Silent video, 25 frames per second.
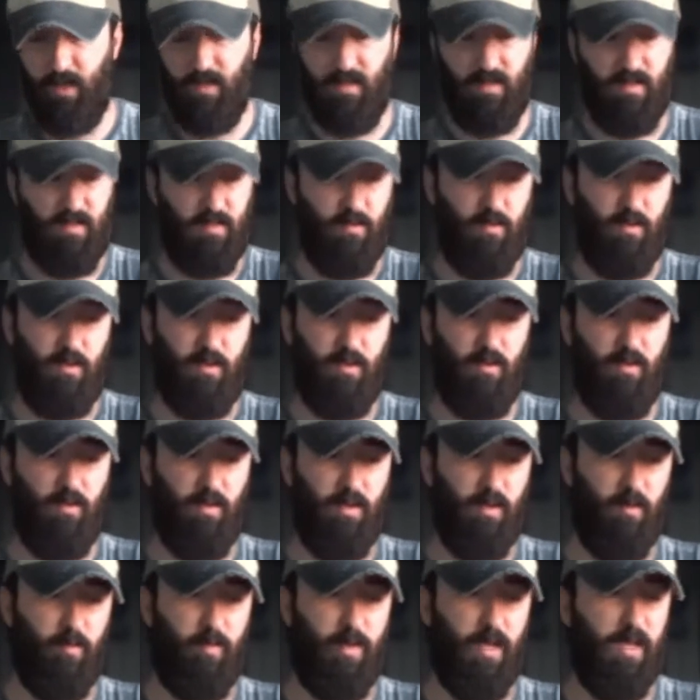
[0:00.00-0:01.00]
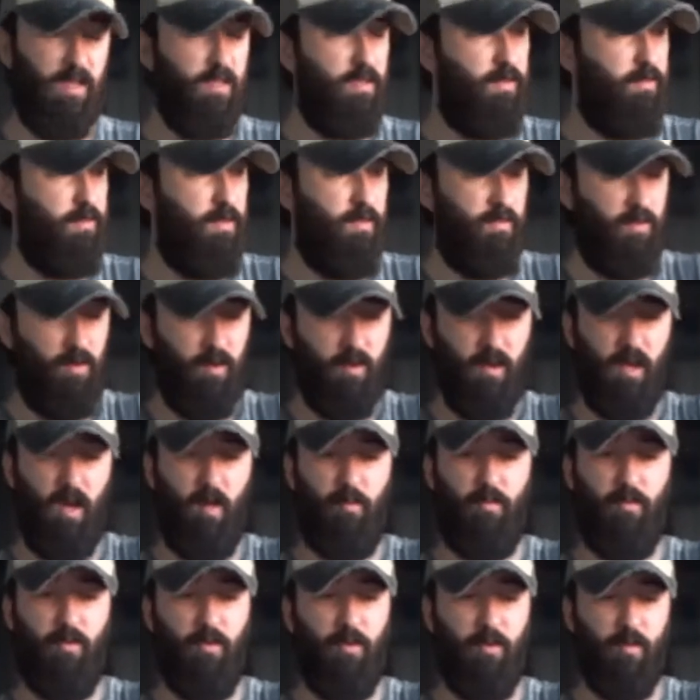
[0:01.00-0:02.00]
It's still a cool little piece. If you've got it
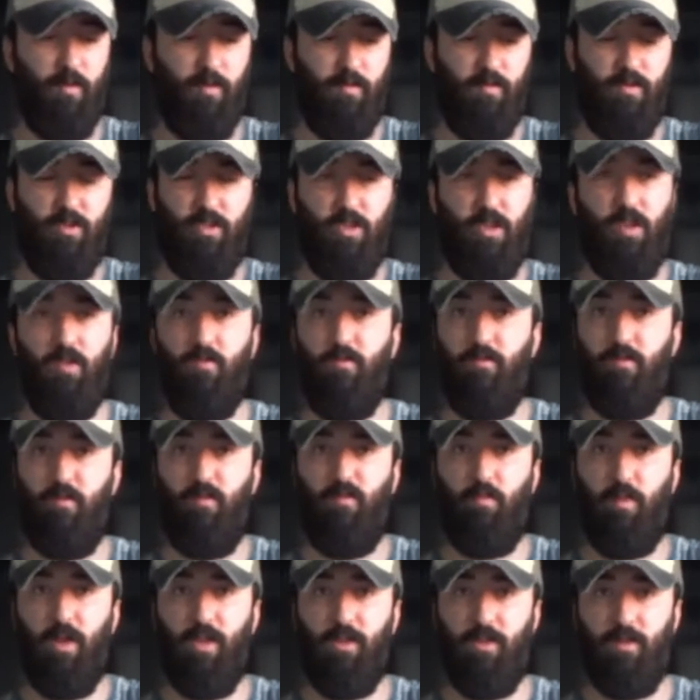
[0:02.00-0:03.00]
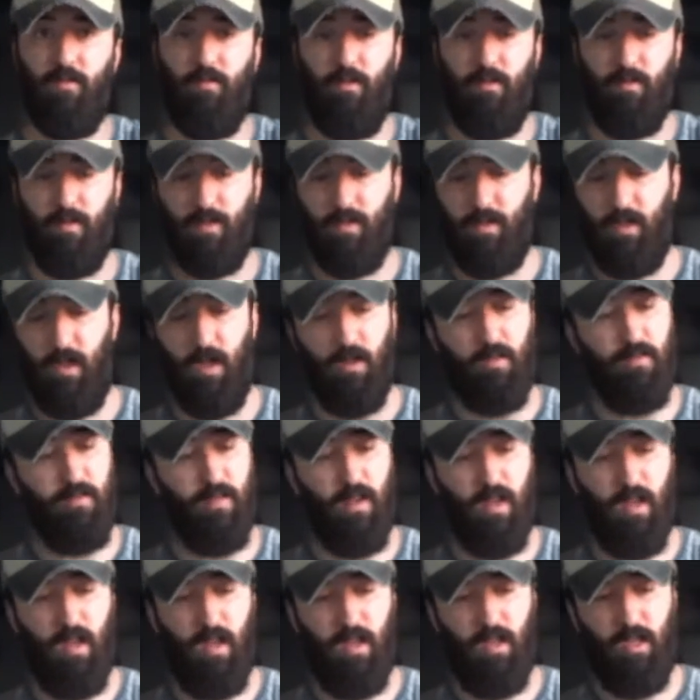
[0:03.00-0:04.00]
up on a shelf with a bunch of other stuff,
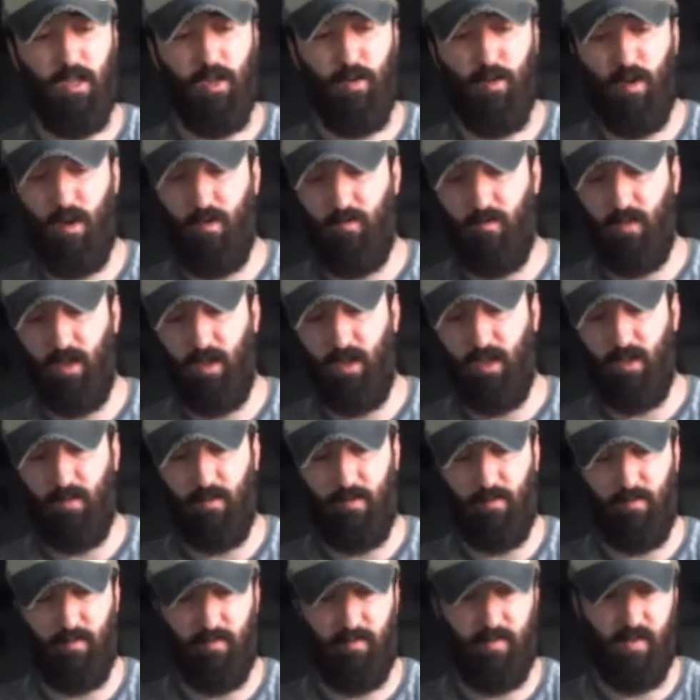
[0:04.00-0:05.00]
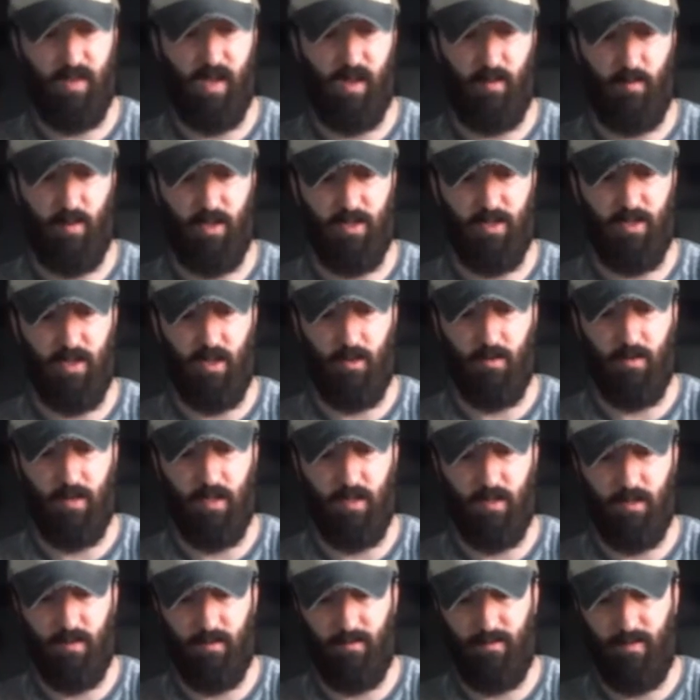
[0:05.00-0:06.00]
you won't really take much
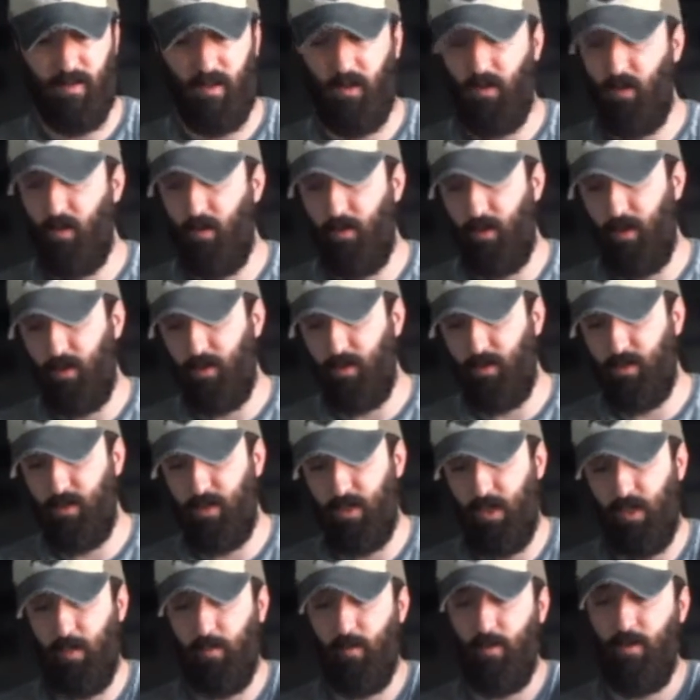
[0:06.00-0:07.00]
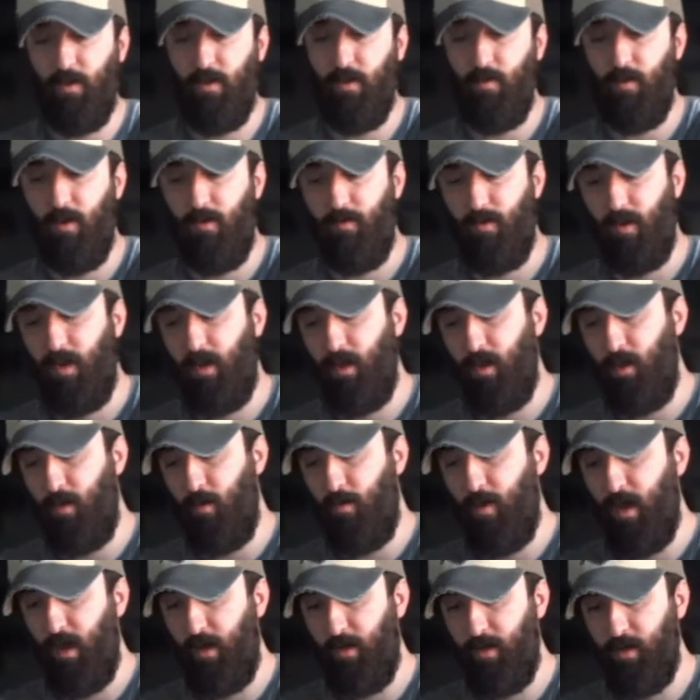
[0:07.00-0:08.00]
notice and think, oh that looks cheap, when you won't really know
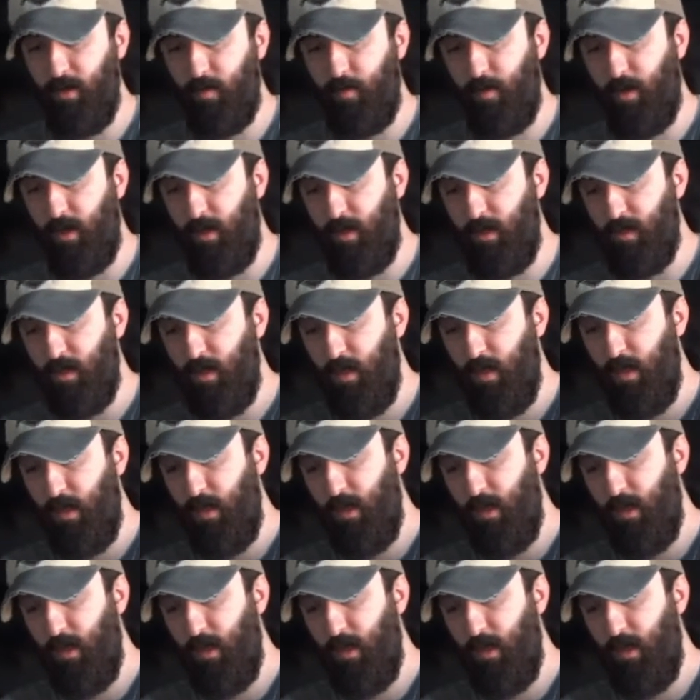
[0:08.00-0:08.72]
about this piece.